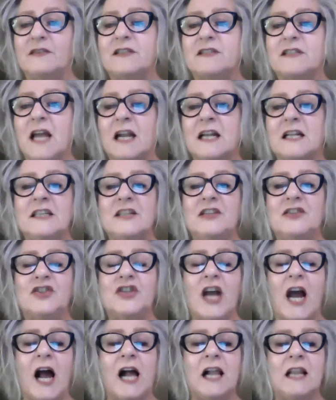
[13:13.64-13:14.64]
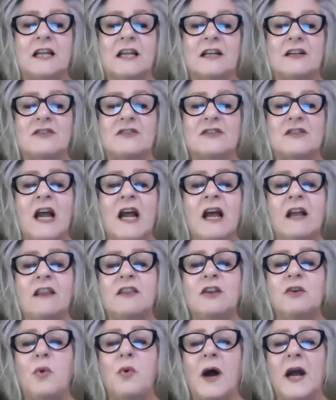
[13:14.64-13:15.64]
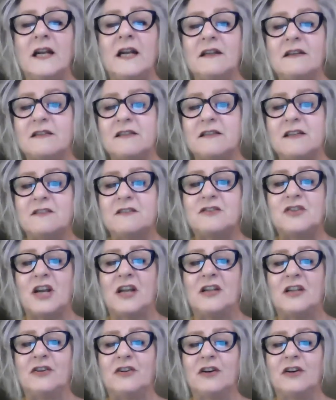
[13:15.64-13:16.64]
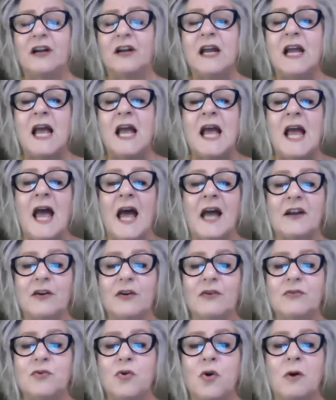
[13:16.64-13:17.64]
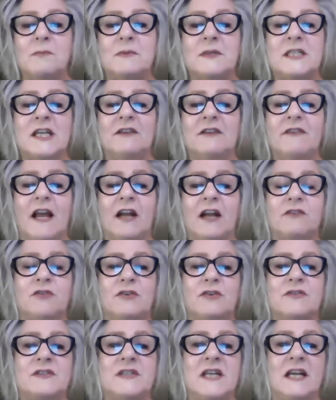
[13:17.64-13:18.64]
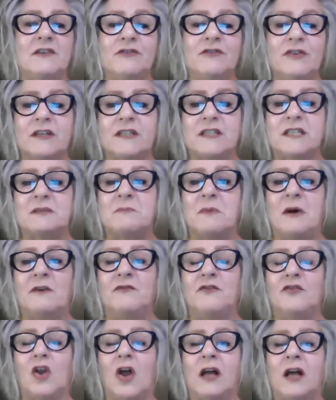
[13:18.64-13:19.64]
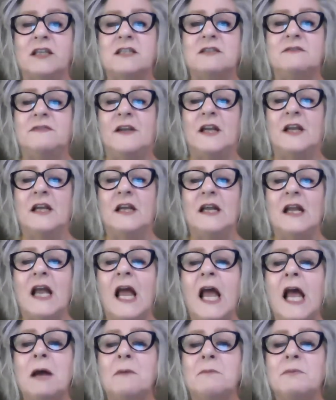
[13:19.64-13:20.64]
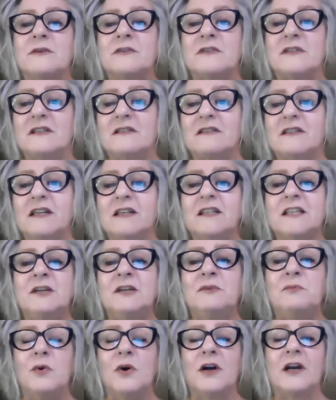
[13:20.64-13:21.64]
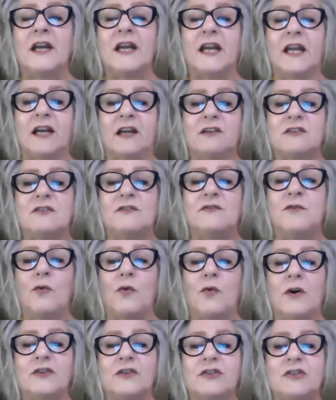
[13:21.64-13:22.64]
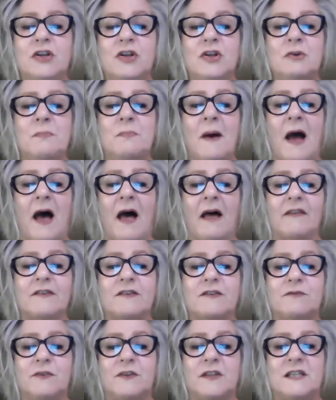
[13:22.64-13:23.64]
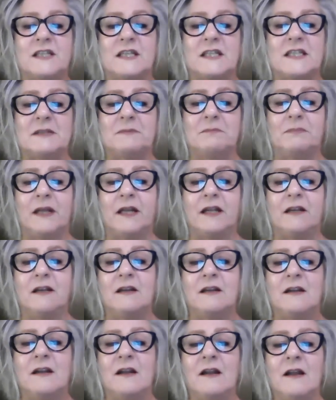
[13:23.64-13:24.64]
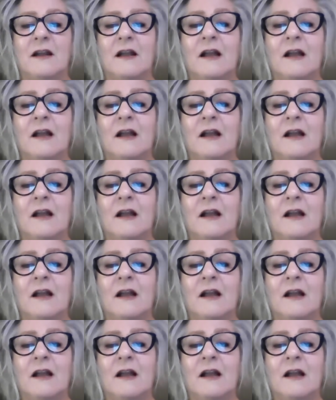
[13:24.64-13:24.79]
steadily challenged the white, cisgender, heteronormative androcentrism of philosophy, persistently working to forge new paths for the discipline.